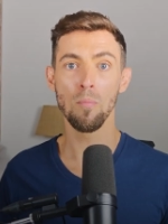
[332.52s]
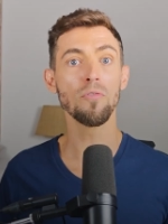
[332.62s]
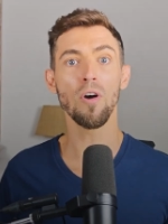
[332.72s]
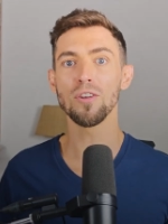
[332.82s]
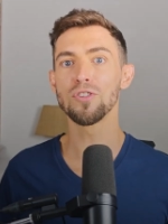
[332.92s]

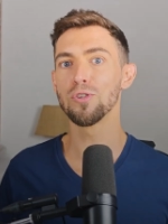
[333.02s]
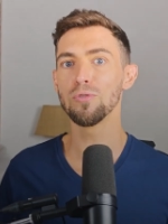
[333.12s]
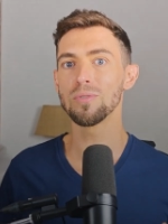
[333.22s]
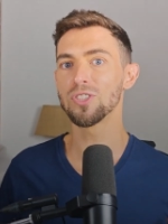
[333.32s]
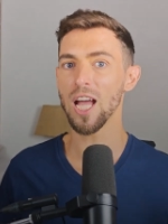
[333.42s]
move on
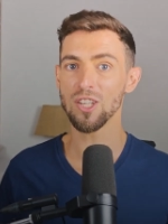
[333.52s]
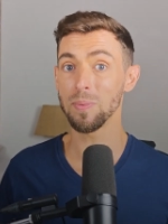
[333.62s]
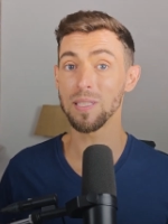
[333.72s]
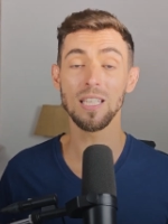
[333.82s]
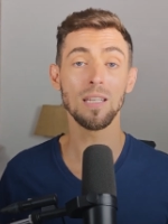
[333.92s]
to
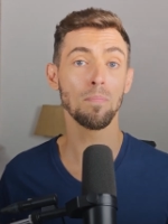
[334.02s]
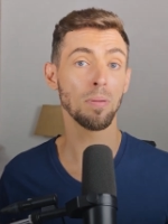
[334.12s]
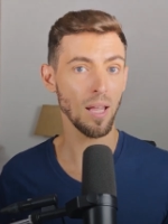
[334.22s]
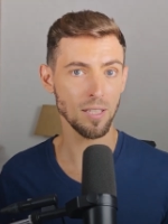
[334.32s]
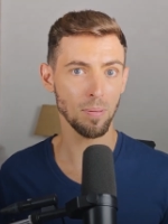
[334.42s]
ChatGPT
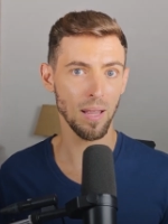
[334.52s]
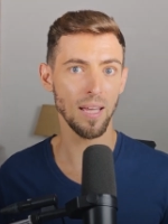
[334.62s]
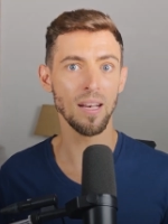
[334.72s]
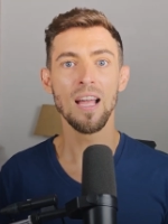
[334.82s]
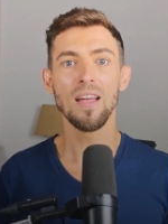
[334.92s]
Plus
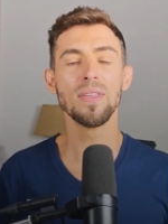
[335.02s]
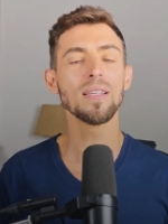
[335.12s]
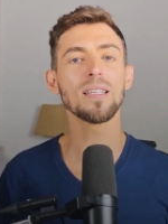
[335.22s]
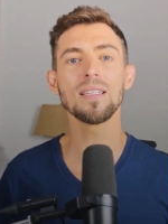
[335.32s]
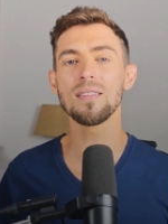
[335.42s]
plan.
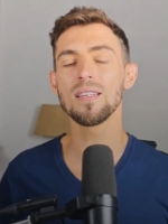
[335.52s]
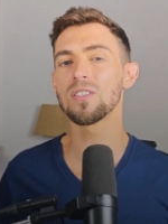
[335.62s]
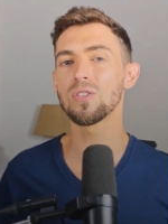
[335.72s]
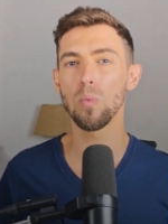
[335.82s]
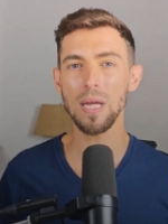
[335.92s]
This is
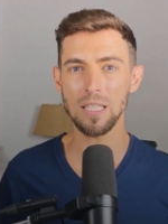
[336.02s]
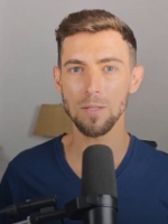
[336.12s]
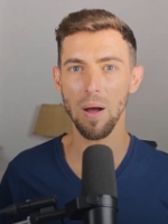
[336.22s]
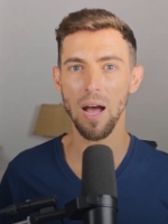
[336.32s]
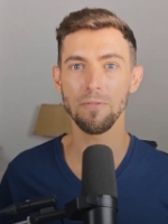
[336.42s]
the
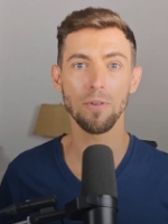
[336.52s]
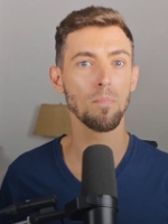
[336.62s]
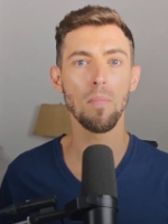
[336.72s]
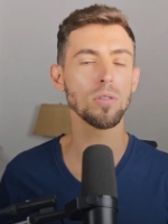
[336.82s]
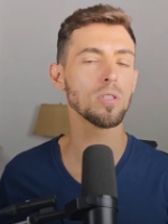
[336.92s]
sweet spot
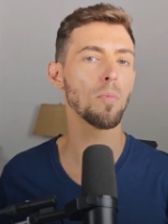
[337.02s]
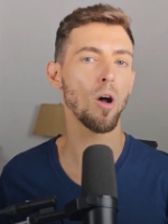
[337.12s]
for most